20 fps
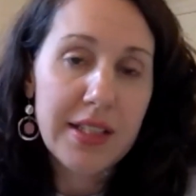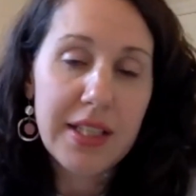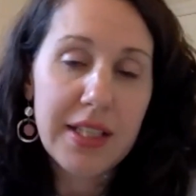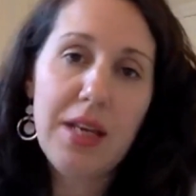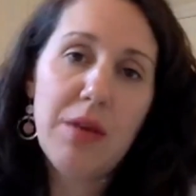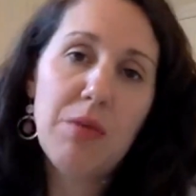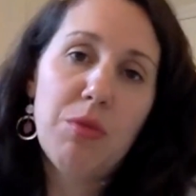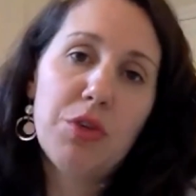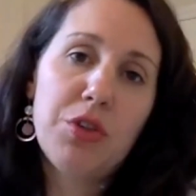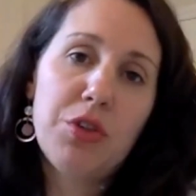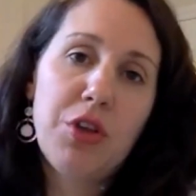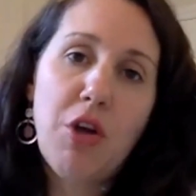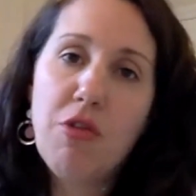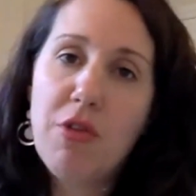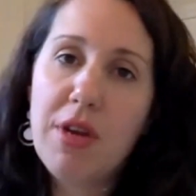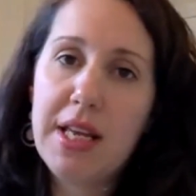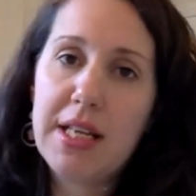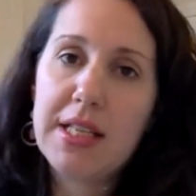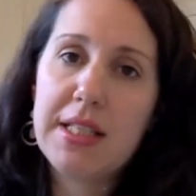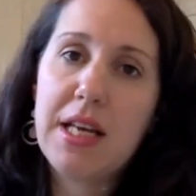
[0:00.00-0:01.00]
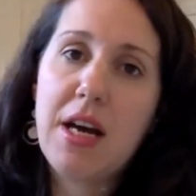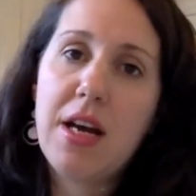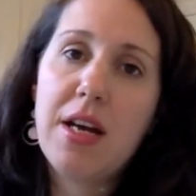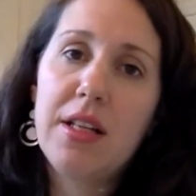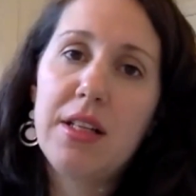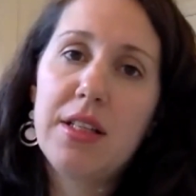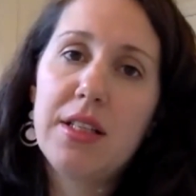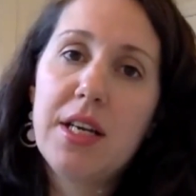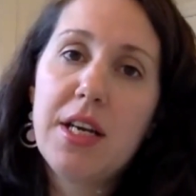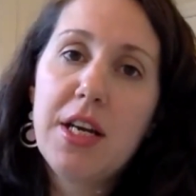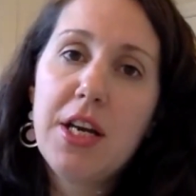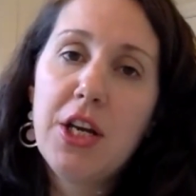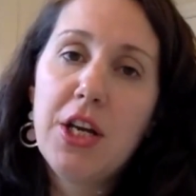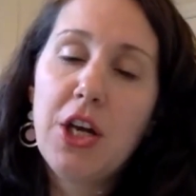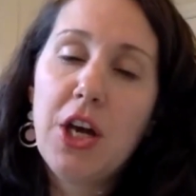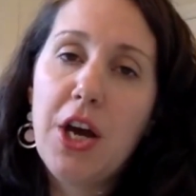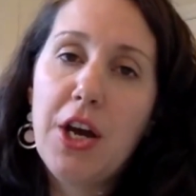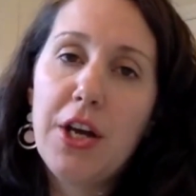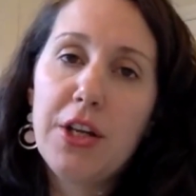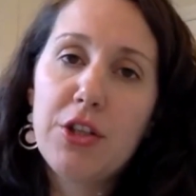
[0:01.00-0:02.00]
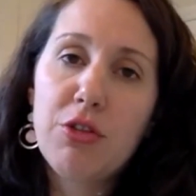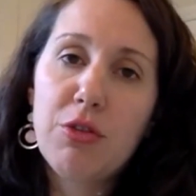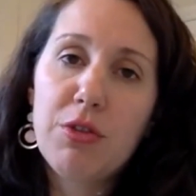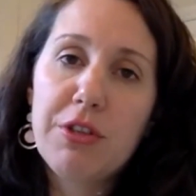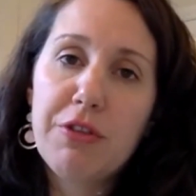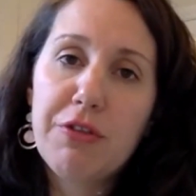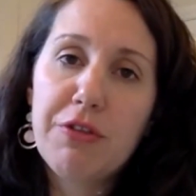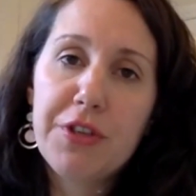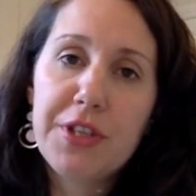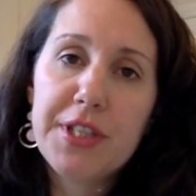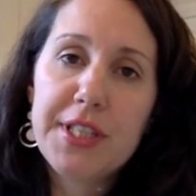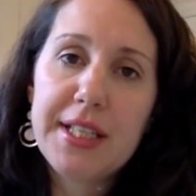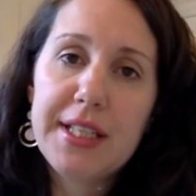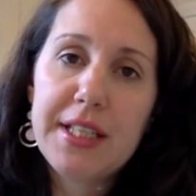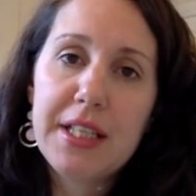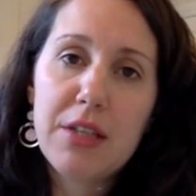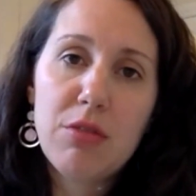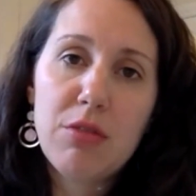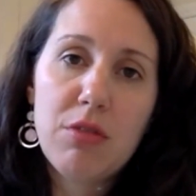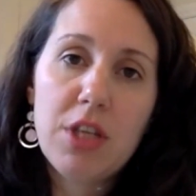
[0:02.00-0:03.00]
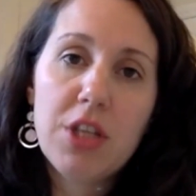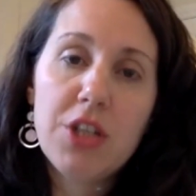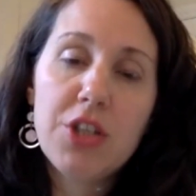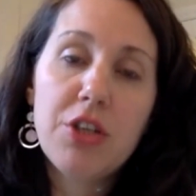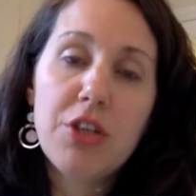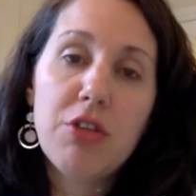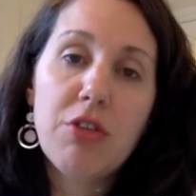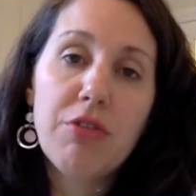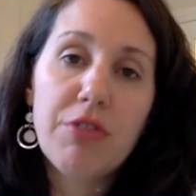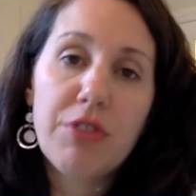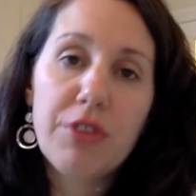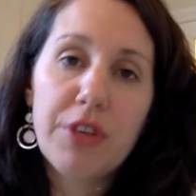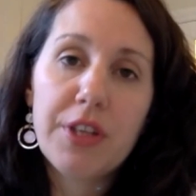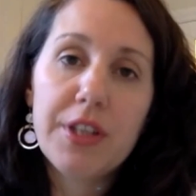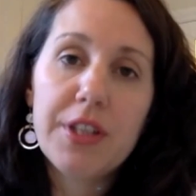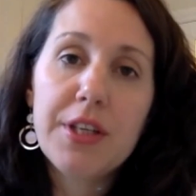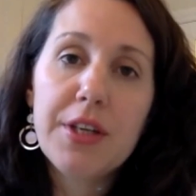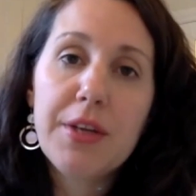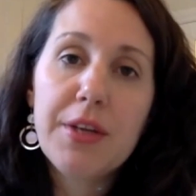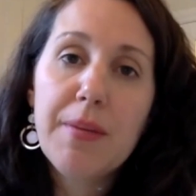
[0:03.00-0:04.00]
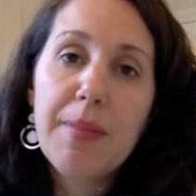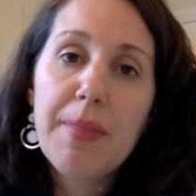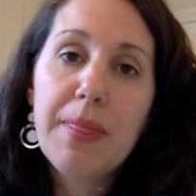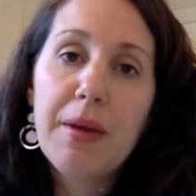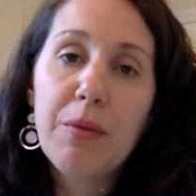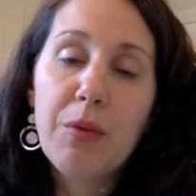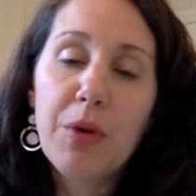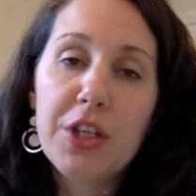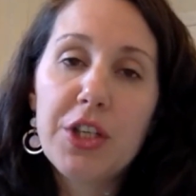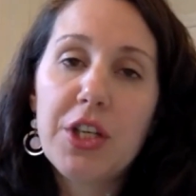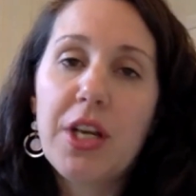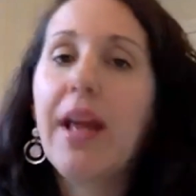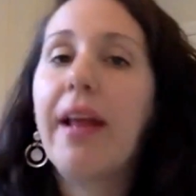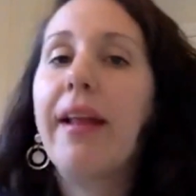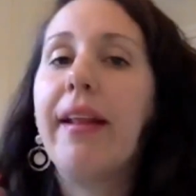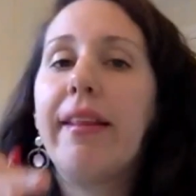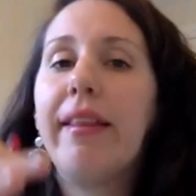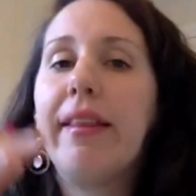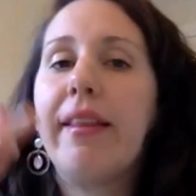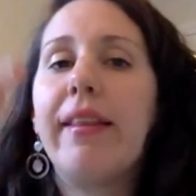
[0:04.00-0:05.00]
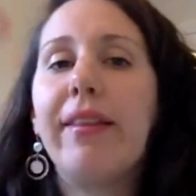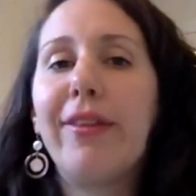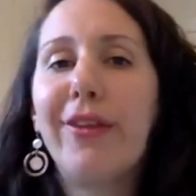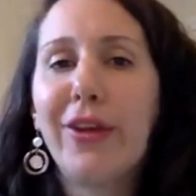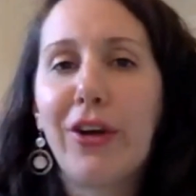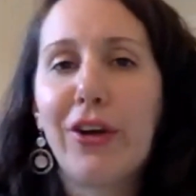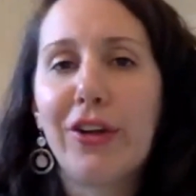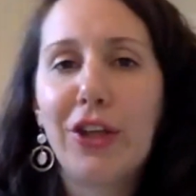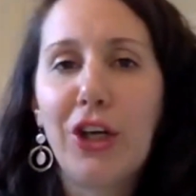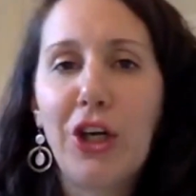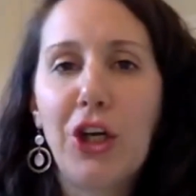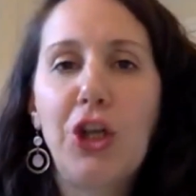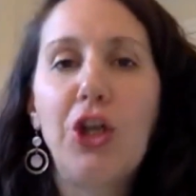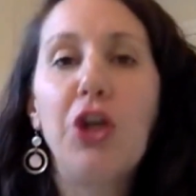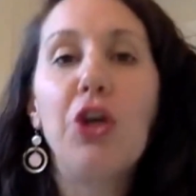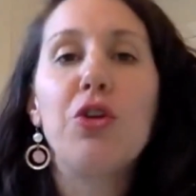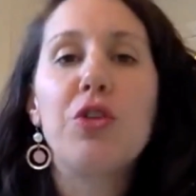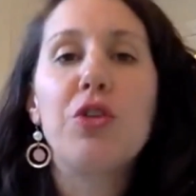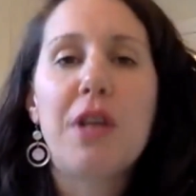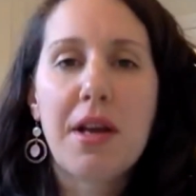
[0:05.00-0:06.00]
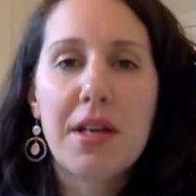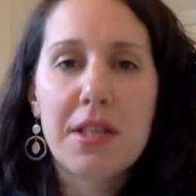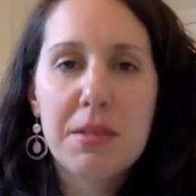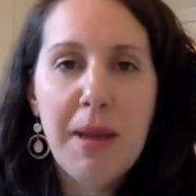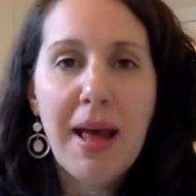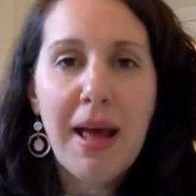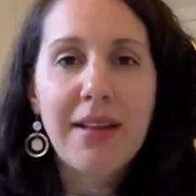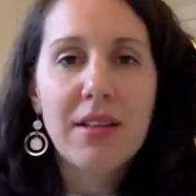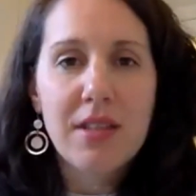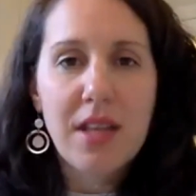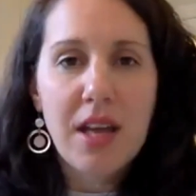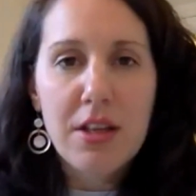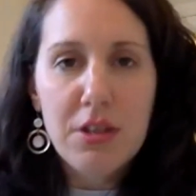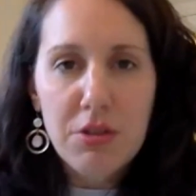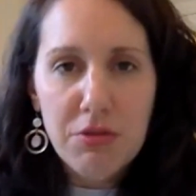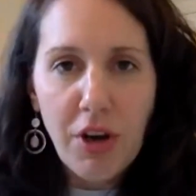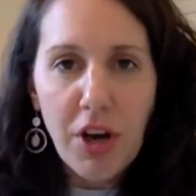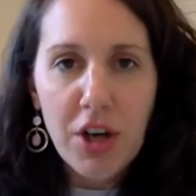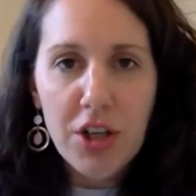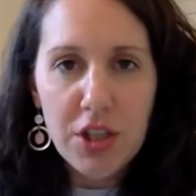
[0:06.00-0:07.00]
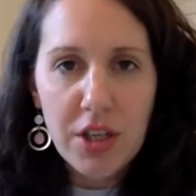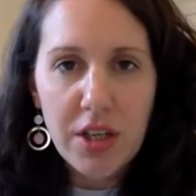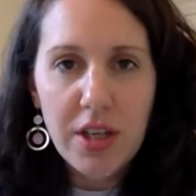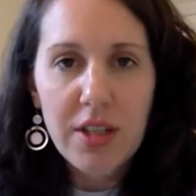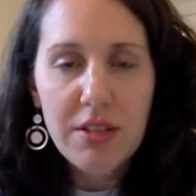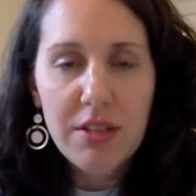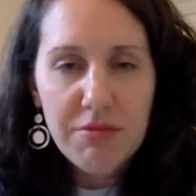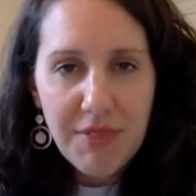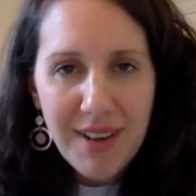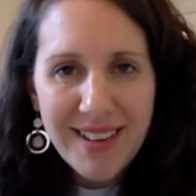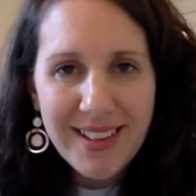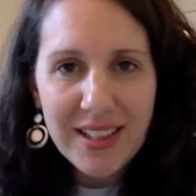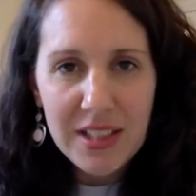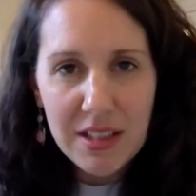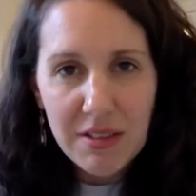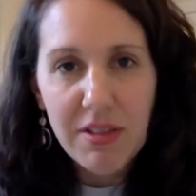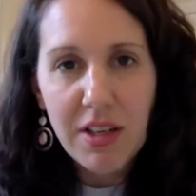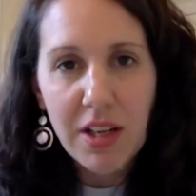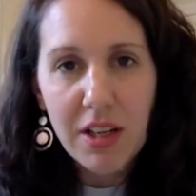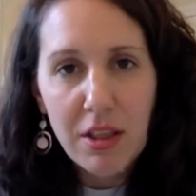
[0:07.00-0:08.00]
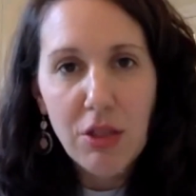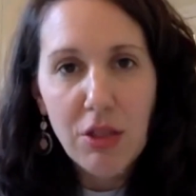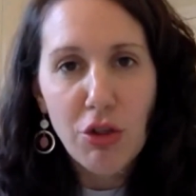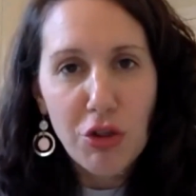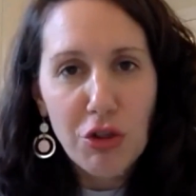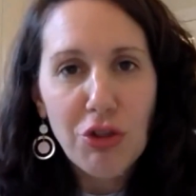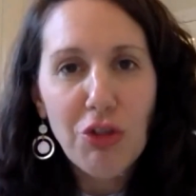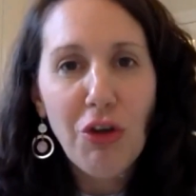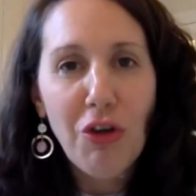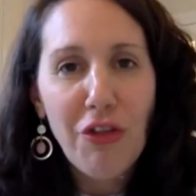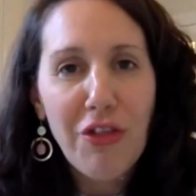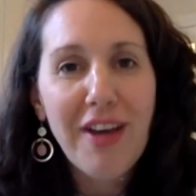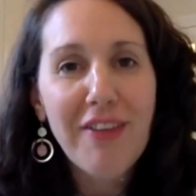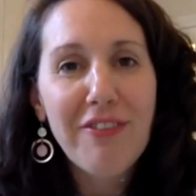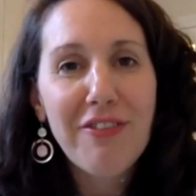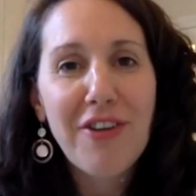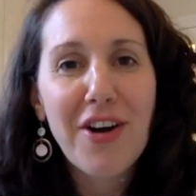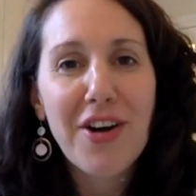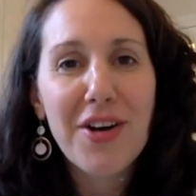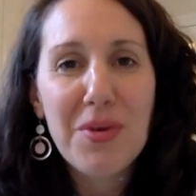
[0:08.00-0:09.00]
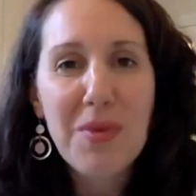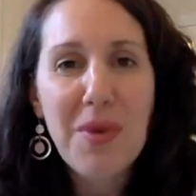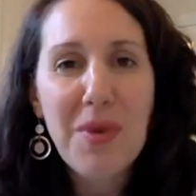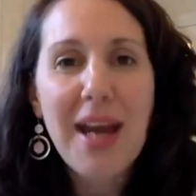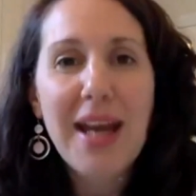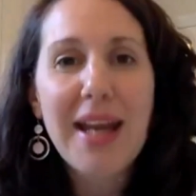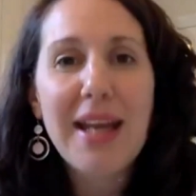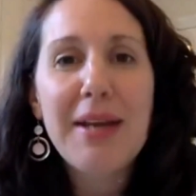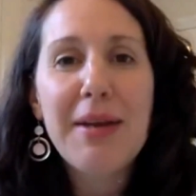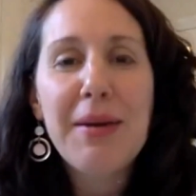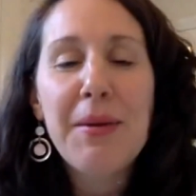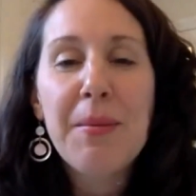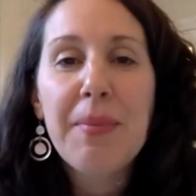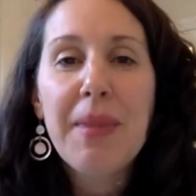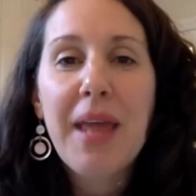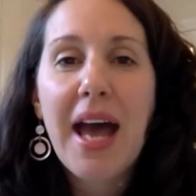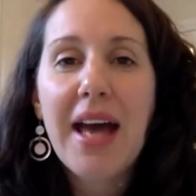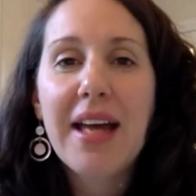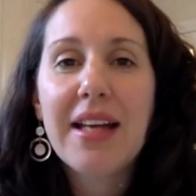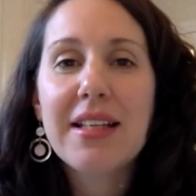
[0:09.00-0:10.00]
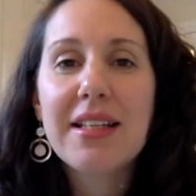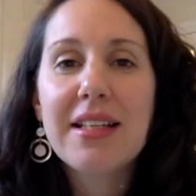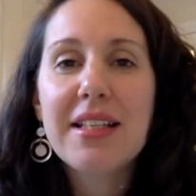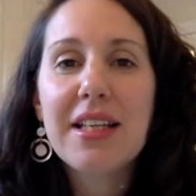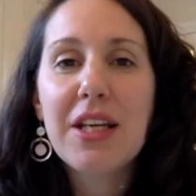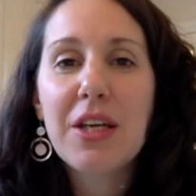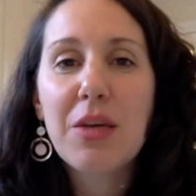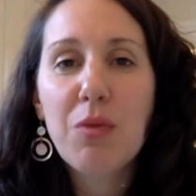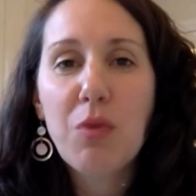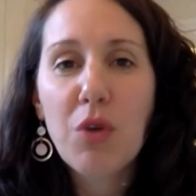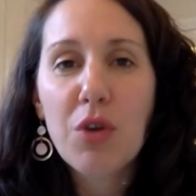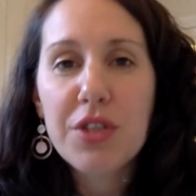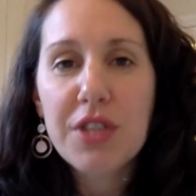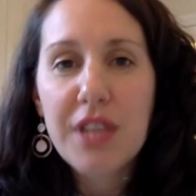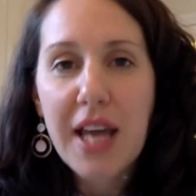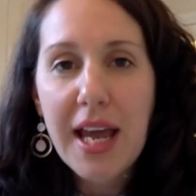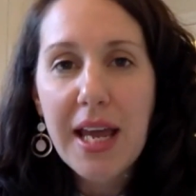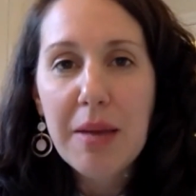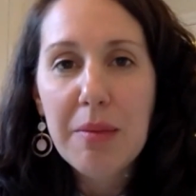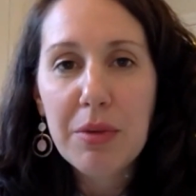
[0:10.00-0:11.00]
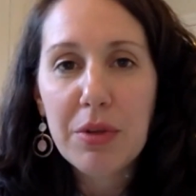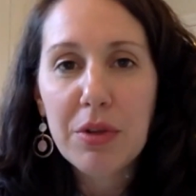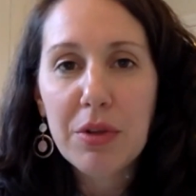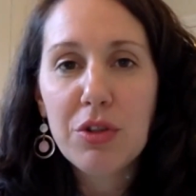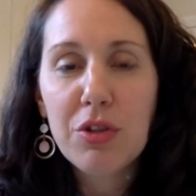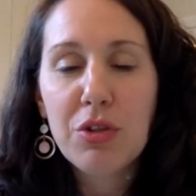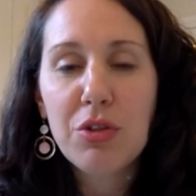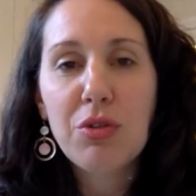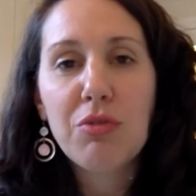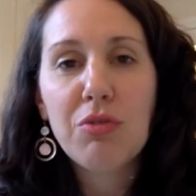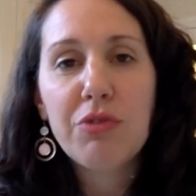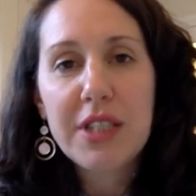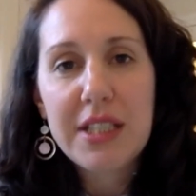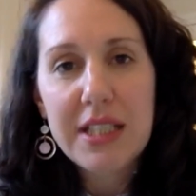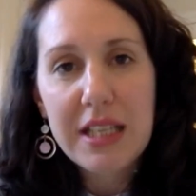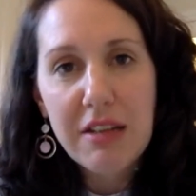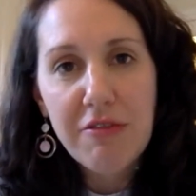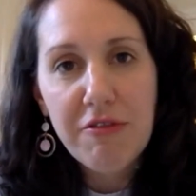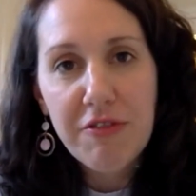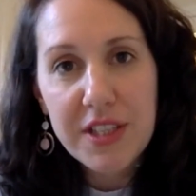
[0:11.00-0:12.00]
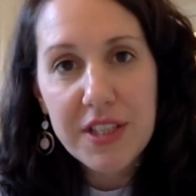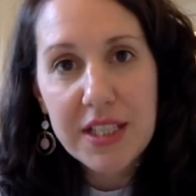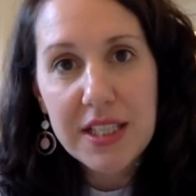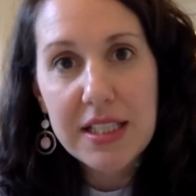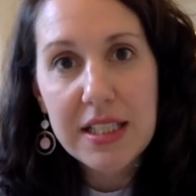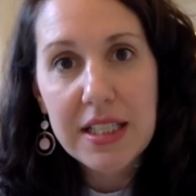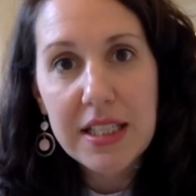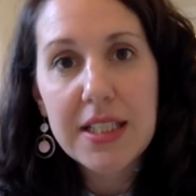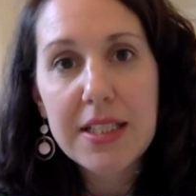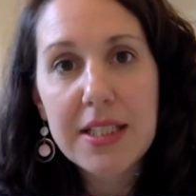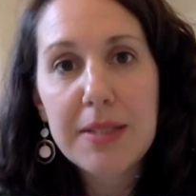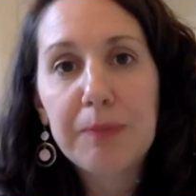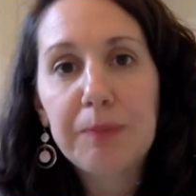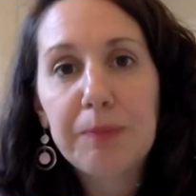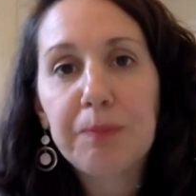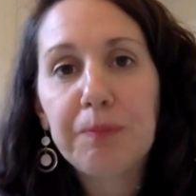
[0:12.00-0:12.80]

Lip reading: He was only exiled to a different city, to Nizhny Novgorod, which in the huge expanse that is Russia, it's relatively not that far away, and he was able to receive visitors,